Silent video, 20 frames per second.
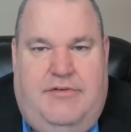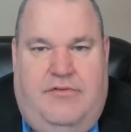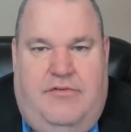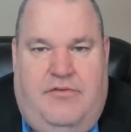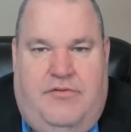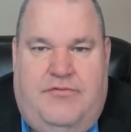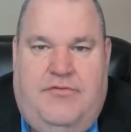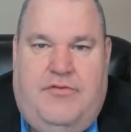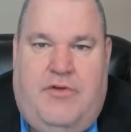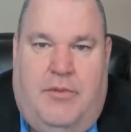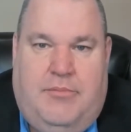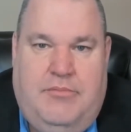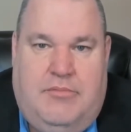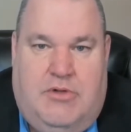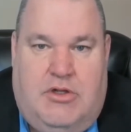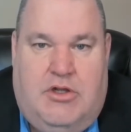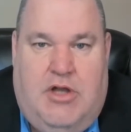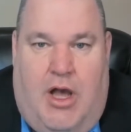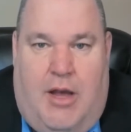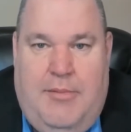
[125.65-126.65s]

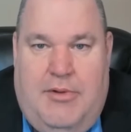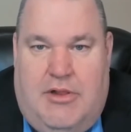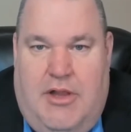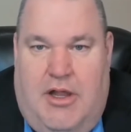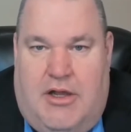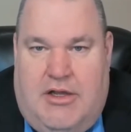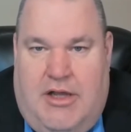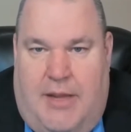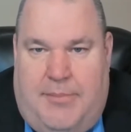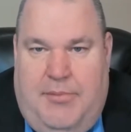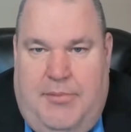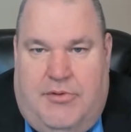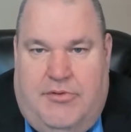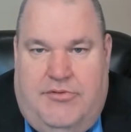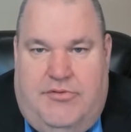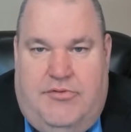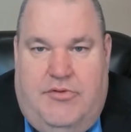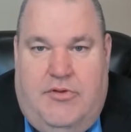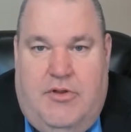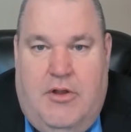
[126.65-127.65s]
from common law
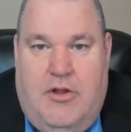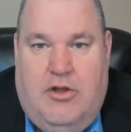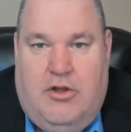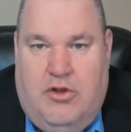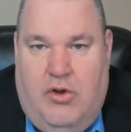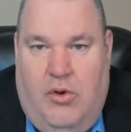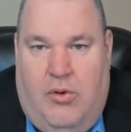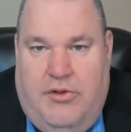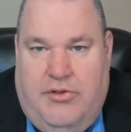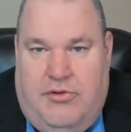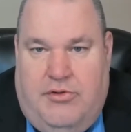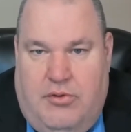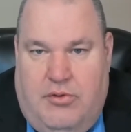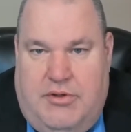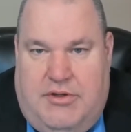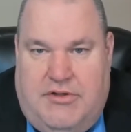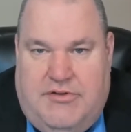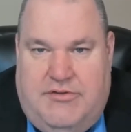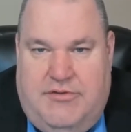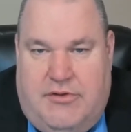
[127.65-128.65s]
couples going through a
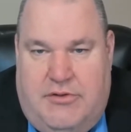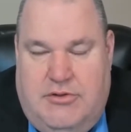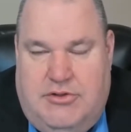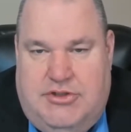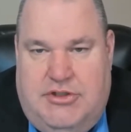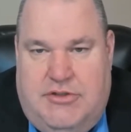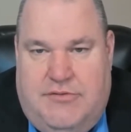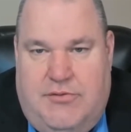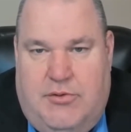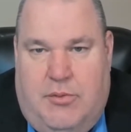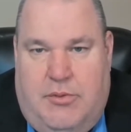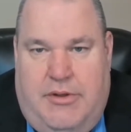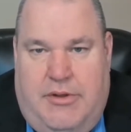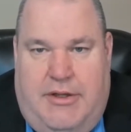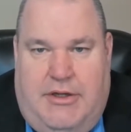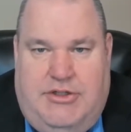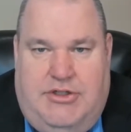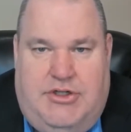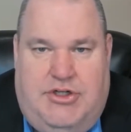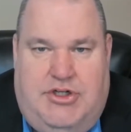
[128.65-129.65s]
dissolution of their
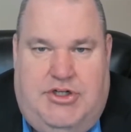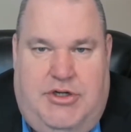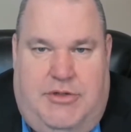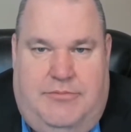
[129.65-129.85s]
relationship.